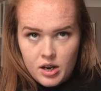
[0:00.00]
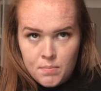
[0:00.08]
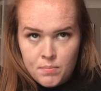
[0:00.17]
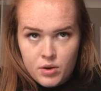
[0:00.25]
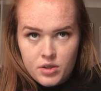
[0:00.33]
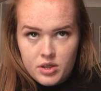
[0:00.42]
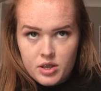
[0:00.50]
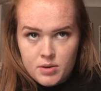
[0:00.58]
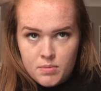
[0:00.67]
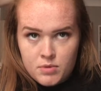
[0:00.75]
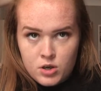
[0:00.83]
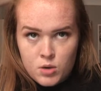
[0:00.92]
Put the
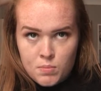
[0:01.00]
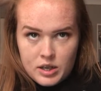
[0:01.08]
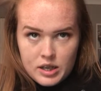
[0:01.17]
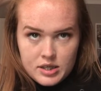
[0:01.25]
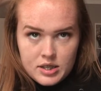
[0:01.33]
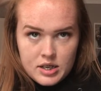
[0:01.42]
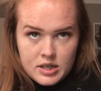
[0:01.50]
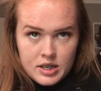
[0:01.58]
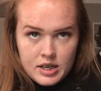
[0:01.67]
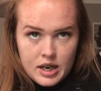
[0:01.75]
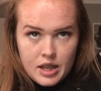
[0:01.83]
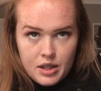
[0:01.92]
2 plaits
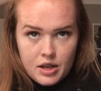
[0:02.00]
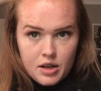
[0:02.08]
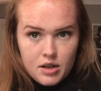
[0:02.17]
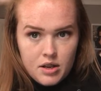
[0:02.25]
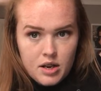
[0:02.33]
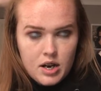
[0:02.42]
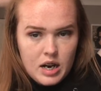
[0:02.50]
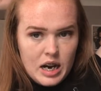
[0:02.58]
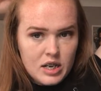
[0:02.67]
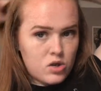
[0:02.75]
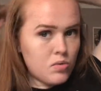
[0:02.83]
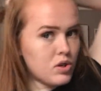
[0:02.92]
together
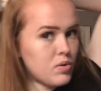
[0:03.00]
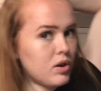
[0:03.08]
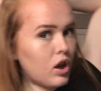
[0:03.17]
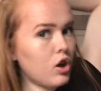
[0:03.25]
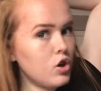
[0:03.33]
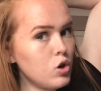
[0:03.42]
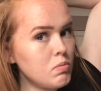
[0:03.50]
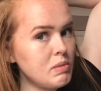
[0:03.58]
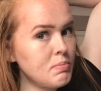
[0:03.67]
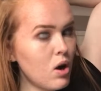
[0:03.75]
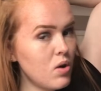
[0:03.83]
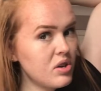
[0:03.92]
as you were doing like a normal
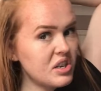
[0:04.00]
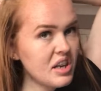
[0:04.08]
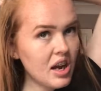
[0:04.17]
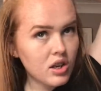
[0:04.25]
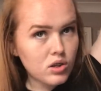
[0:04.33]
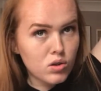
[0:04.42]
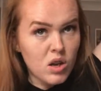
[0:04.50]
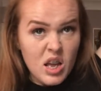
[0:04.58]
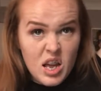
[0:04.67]
ponytail,